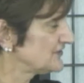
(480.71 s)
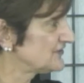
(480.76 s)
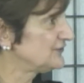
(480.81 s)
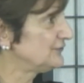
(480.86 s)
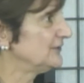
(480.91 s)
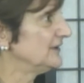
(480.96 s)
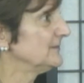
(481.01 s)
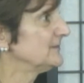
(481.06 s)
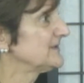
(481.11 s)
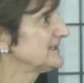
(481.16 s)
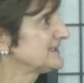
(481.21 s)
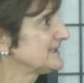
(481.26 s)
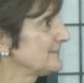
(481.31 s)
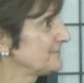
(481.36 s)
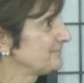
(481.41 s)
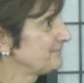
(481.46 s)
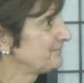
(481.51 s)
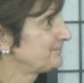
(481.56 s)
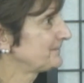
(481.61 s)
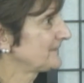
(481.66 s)
trips
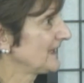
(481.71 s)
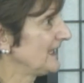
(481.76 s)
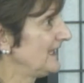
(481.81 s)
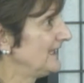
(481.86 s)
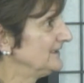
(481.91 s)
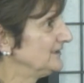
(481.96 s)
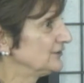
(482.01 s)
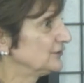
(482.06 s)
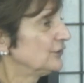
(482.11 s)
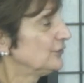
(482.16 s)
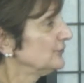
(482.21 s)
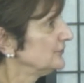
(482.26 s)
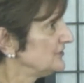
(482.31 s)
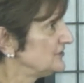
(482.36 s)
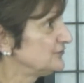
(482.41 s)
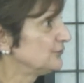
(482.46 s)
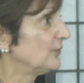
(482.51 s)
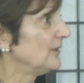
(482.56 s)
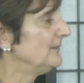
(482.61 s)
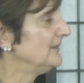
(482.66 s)
and
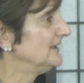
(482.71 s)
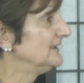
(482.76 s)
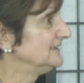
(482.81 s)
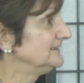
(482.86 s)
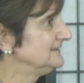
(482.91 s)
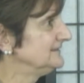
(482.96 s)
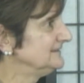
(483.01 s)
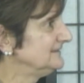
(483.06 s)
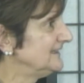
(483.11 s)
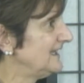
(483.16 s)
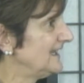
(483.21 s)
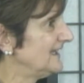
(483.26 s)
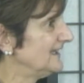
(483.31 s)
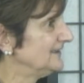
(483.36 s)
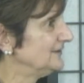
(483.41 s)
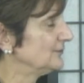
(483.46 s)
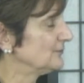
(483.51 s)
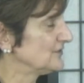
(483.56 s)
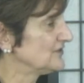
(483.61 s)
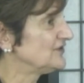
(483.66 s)
encourage women,
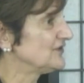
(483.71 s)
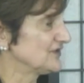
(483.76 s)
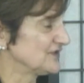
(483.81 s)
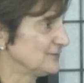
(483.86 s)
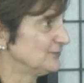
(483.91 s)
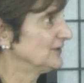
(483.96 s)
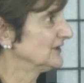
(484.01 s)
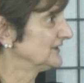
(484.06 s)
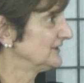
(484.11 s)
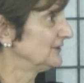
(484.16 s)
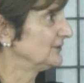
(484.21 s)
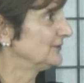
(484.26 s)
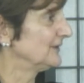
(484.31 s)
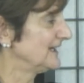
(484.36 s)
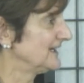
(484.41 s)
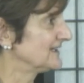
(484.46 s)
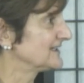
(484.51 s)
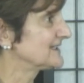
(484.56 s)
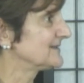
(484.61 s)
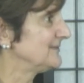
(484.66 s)
and it was just really a
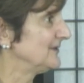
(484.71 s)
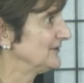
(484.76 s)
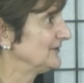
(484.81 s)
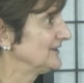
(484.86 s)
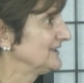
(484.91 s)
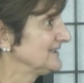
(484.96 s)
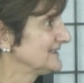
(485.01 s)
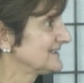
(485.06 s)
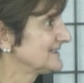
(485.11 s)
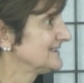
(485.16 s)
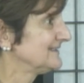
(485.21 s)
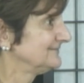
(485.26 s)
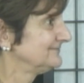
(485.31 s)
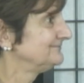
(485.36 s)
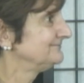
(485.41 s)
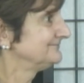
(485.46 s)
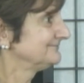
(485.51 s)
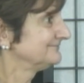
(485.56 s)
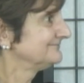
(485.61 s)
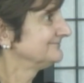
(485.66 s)
great experience.
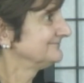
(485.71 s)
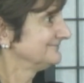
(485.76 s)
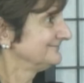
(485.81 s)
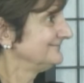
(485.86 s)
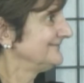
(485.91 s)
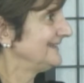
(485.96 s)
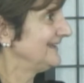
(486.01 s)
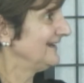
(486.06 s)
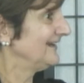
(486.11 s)
Yeah,